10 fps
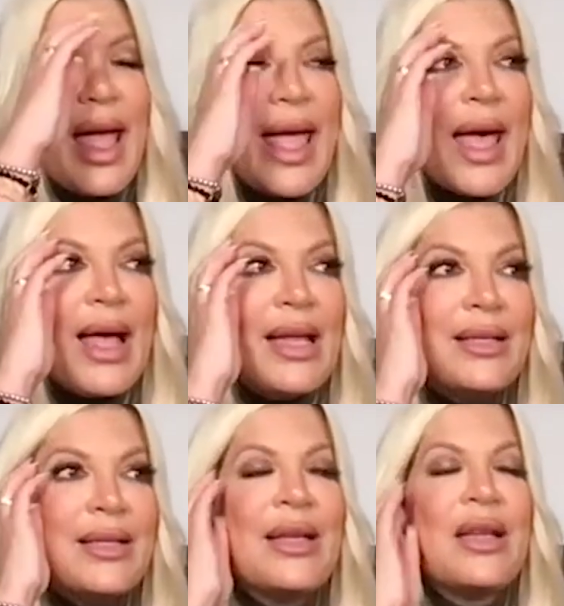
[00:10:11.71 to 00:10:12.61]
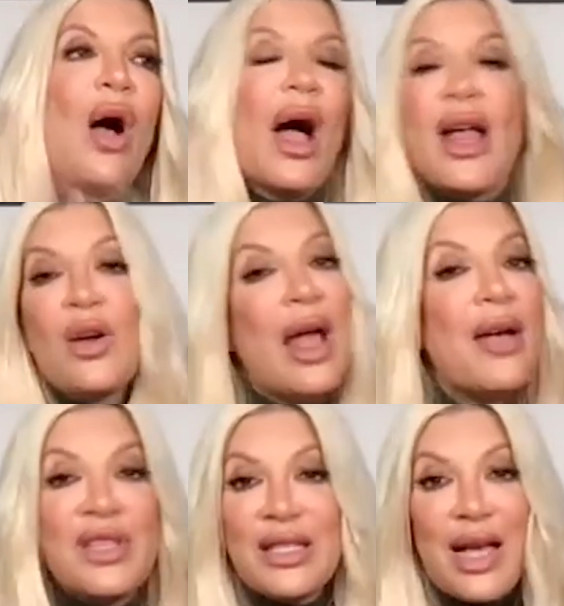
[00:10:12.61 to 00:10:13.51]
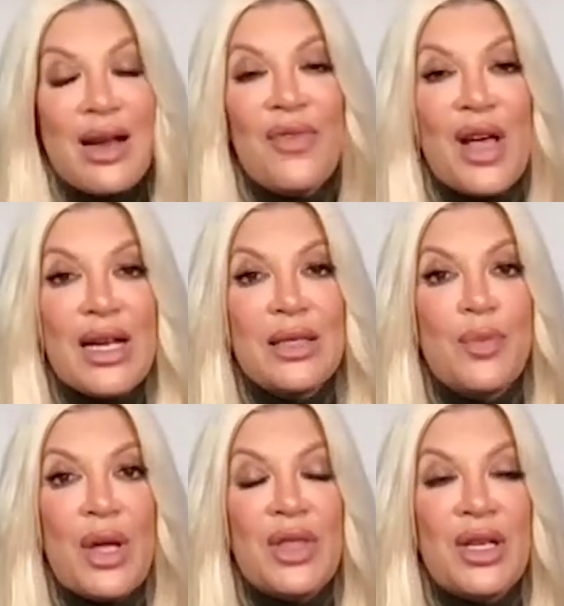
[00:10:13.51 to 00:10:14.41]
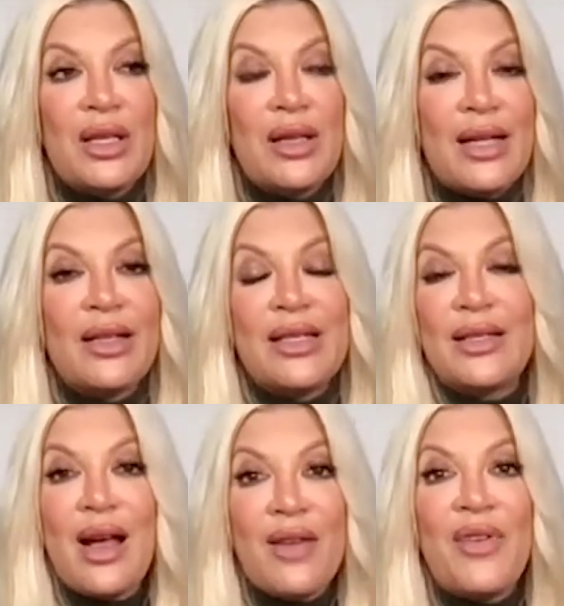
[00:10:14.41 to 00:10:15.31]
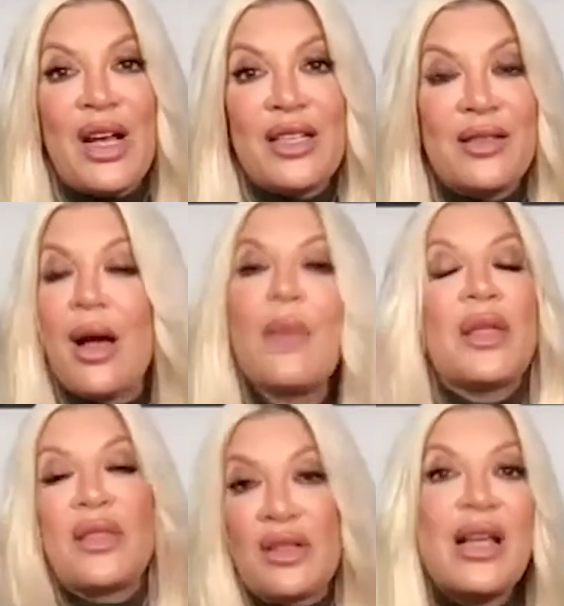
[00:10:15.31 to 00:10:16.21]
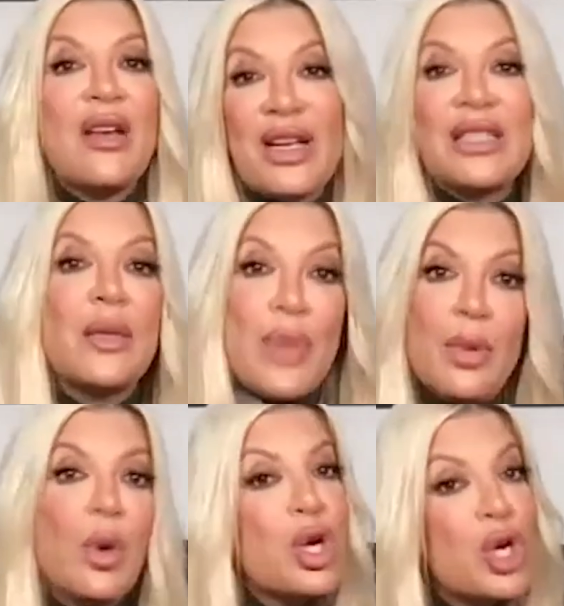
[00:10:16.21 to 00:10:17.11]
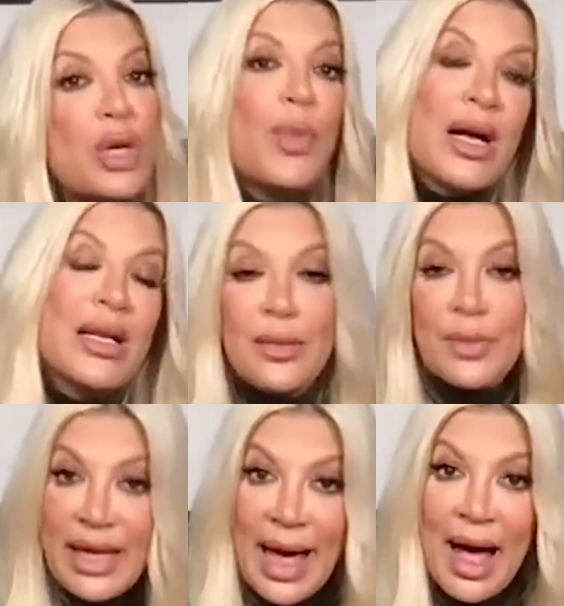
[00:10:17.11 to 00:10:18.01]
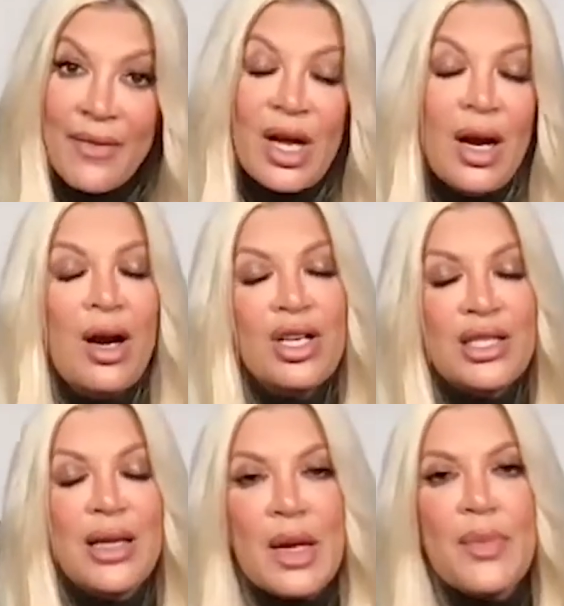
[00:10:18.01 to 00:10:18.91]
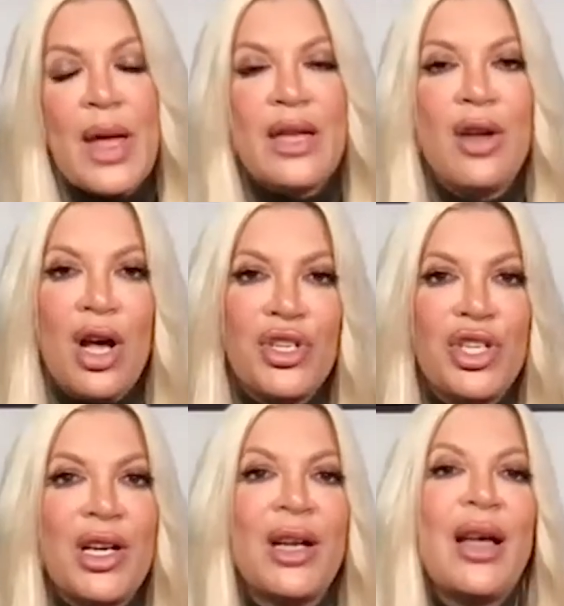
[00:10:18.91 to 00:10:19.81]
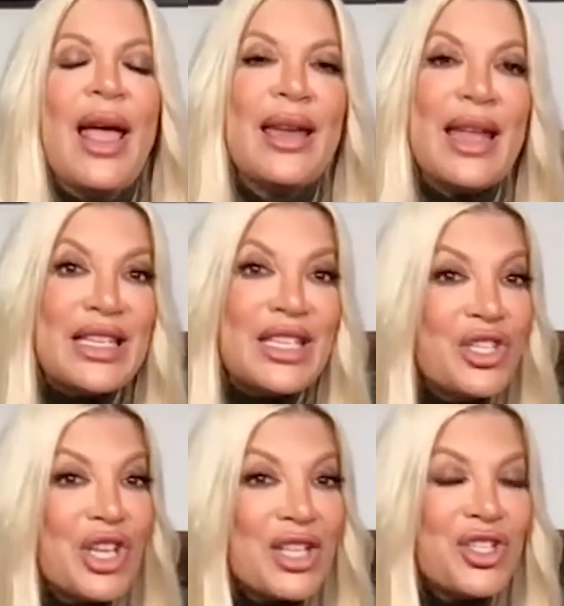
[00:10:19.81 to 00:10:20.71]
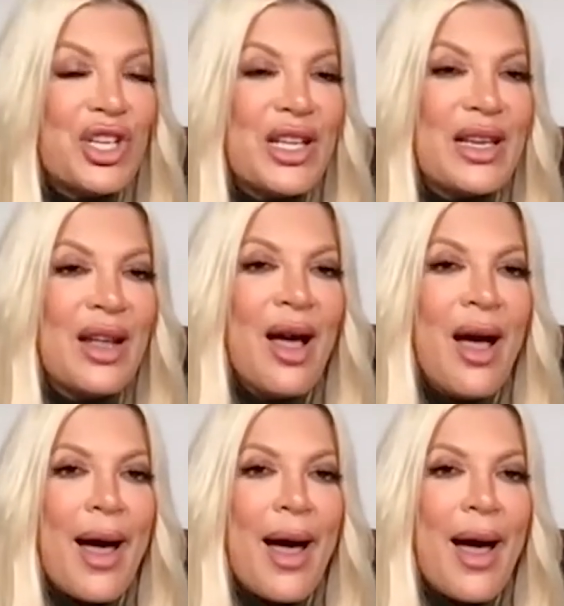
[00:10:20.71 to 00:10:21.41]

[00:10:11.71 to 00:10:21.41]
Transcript: And, you know, I don't have the side effects, but the likely side effects, I mean, the side effects that people could possibly have are stomach pain, nausea, and indigestion.